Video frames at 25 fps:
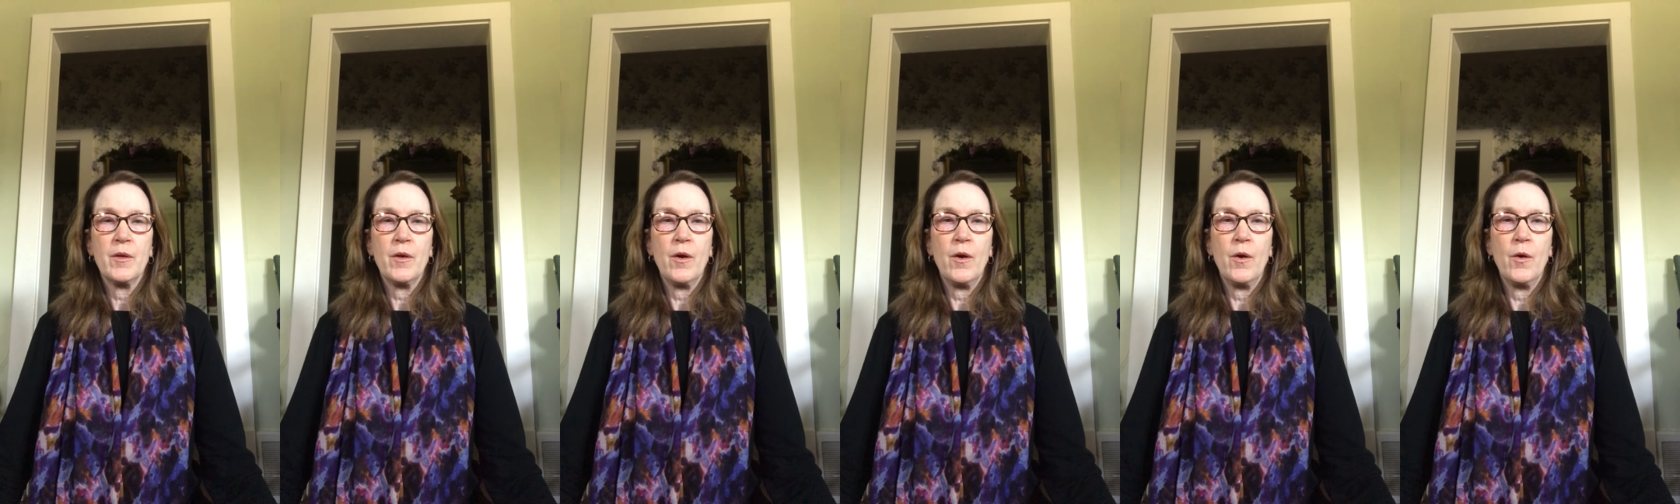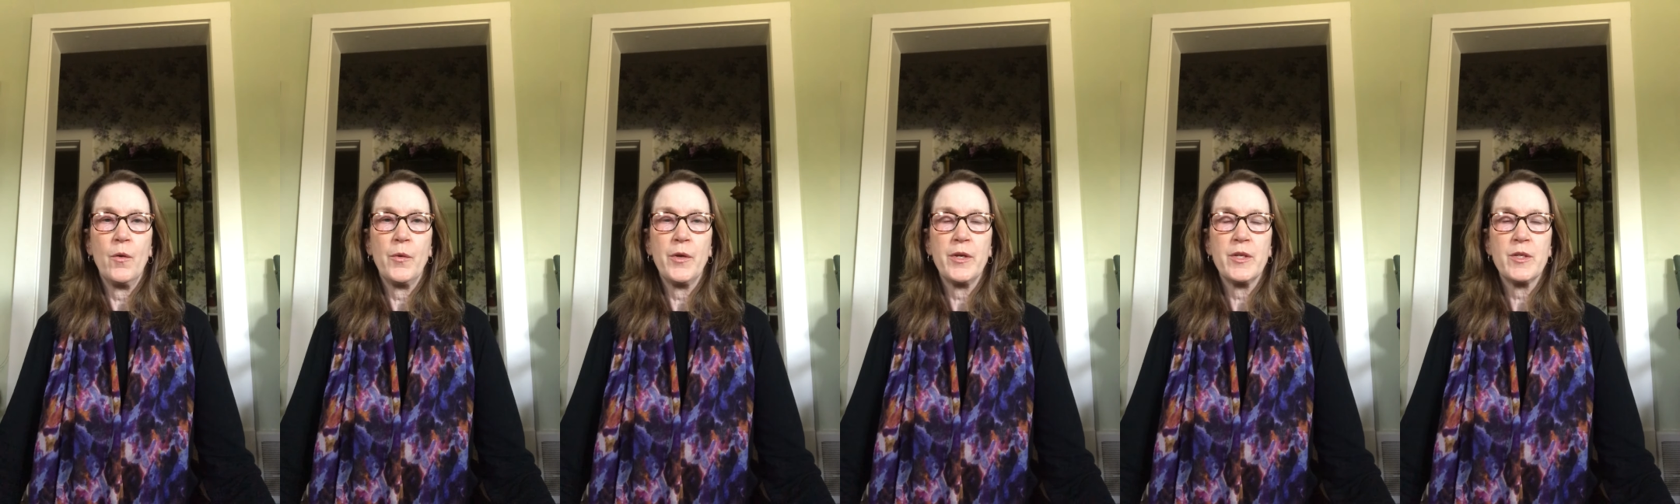
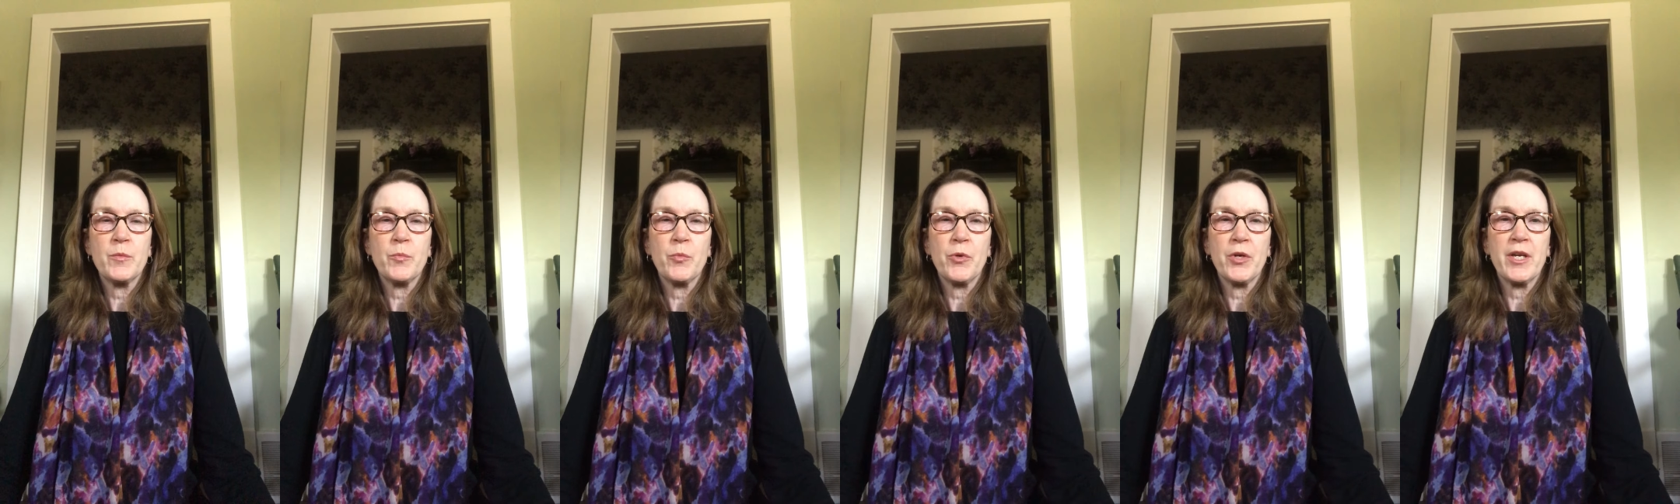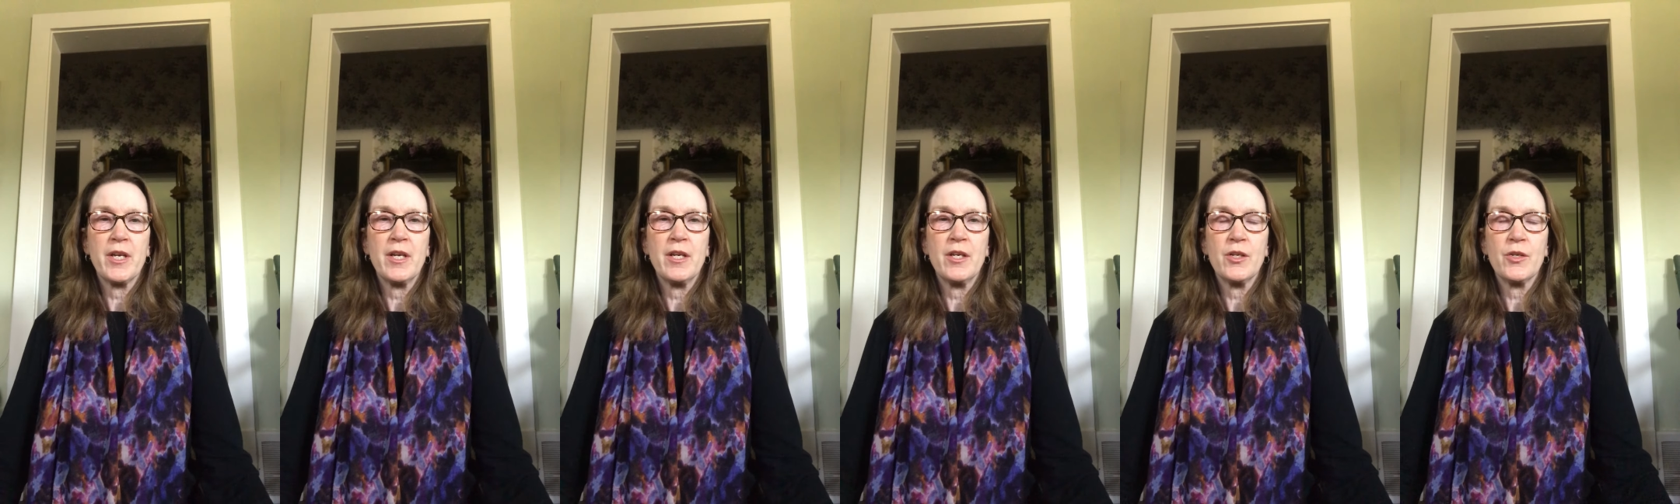Always
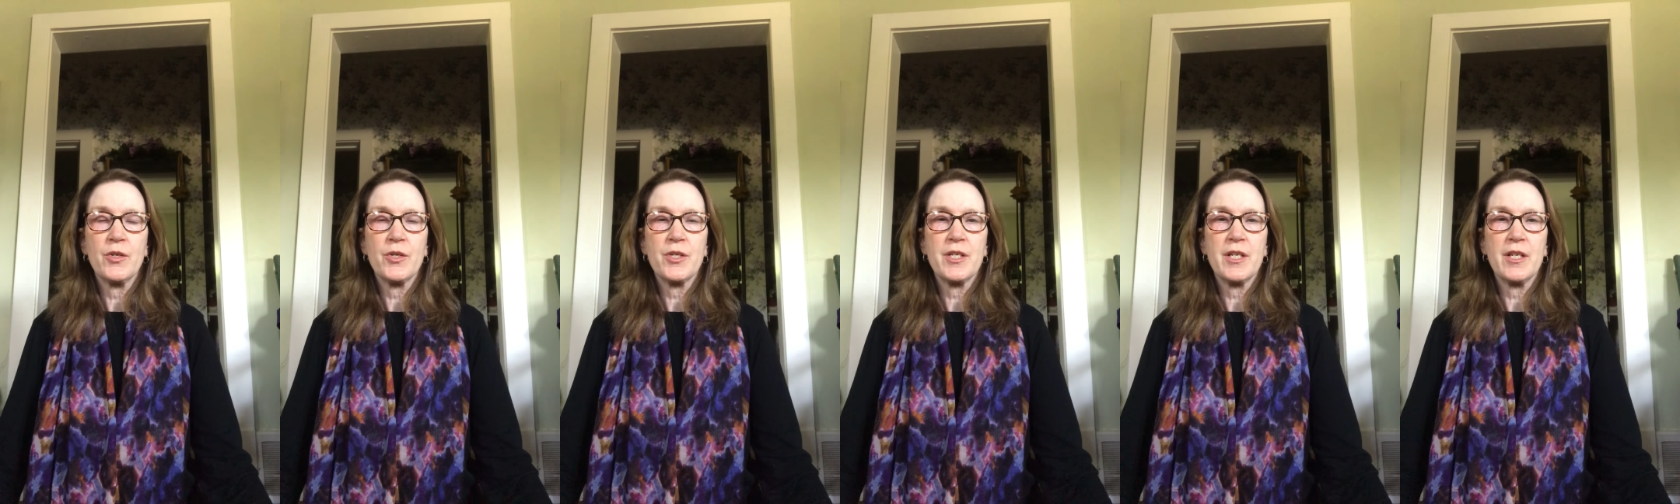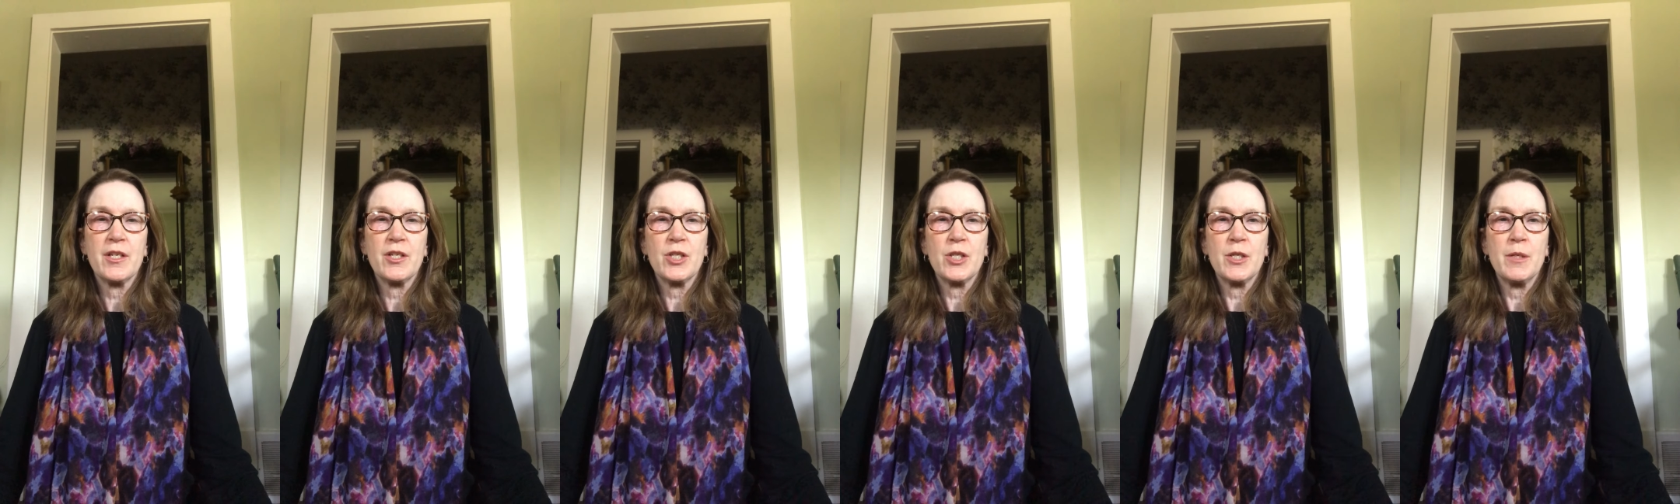bringing your
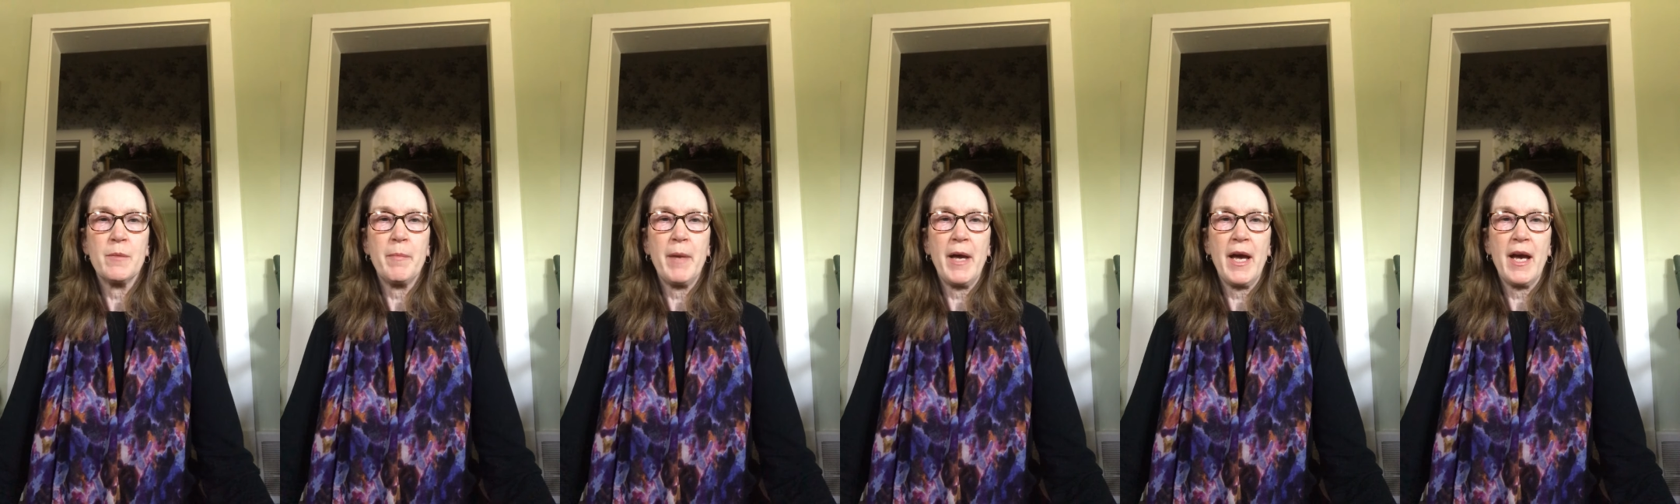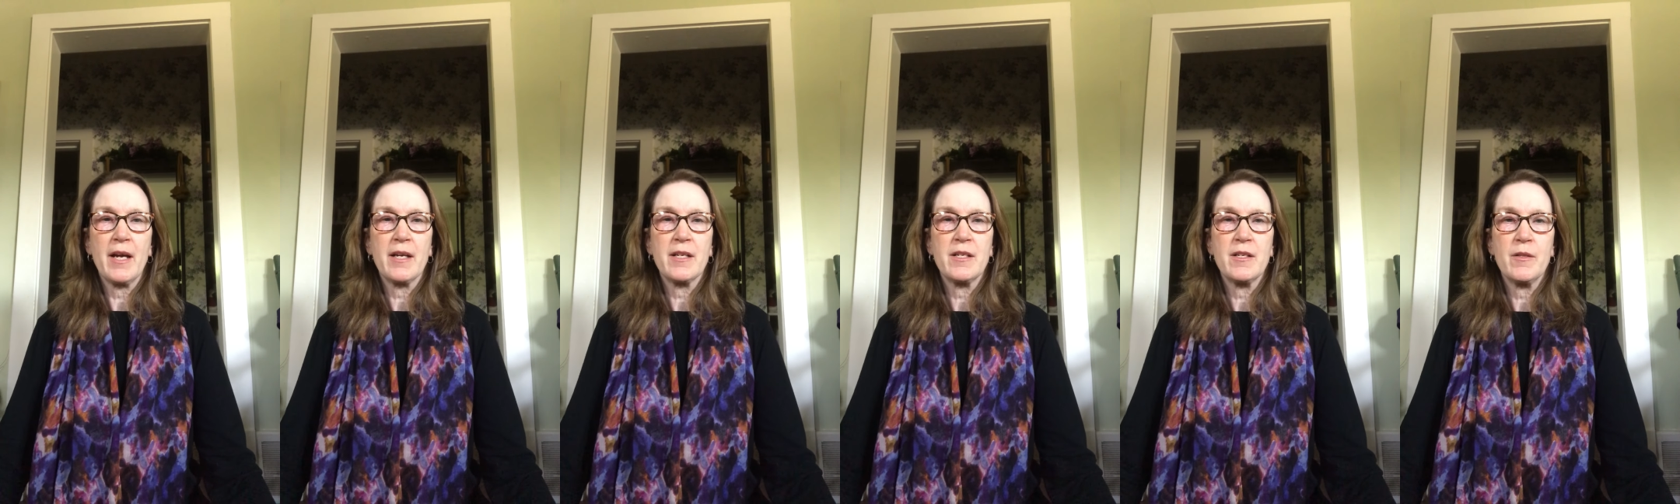attention
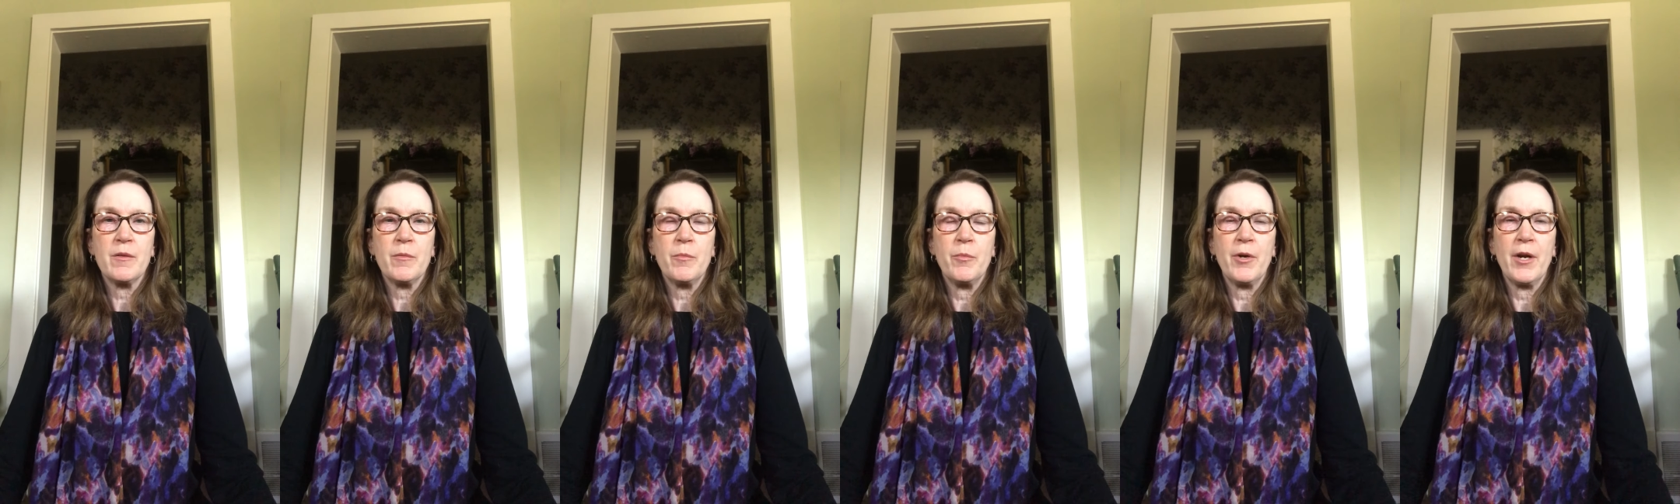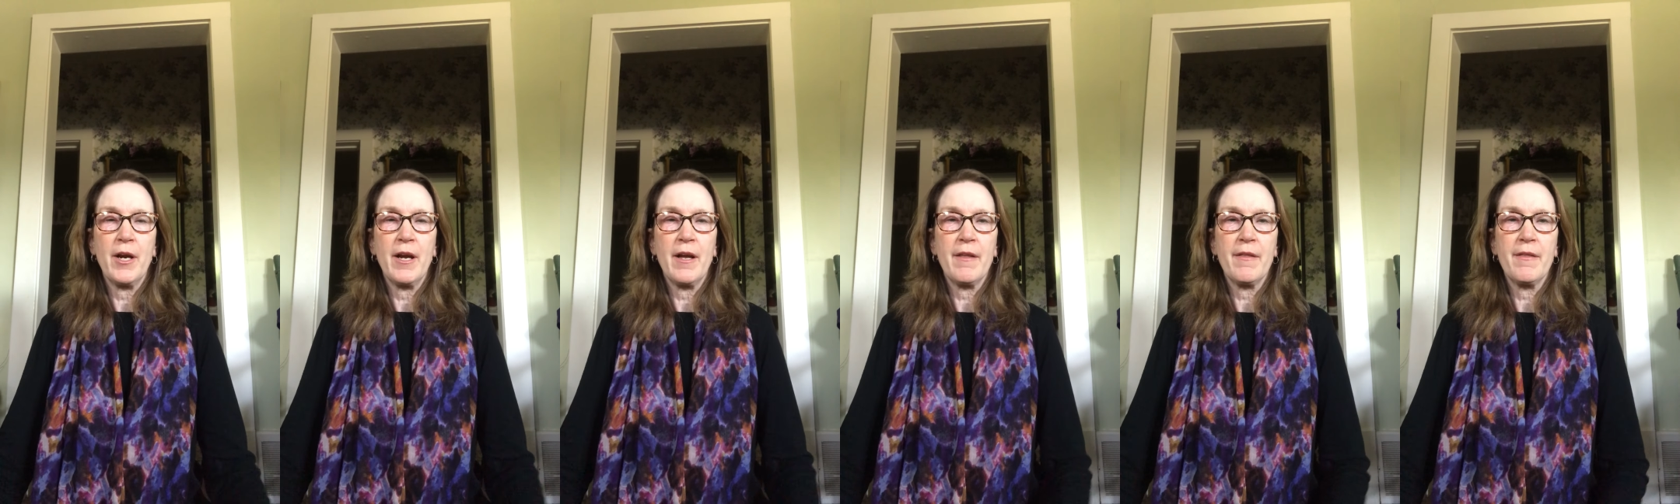back to the
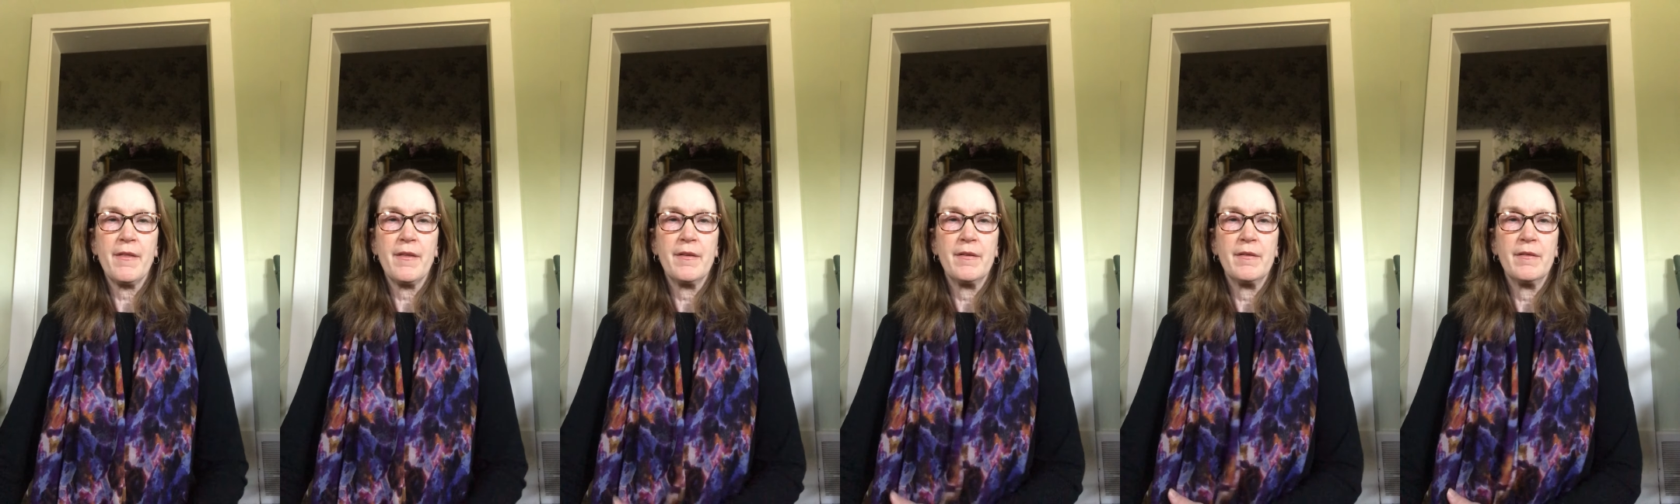breath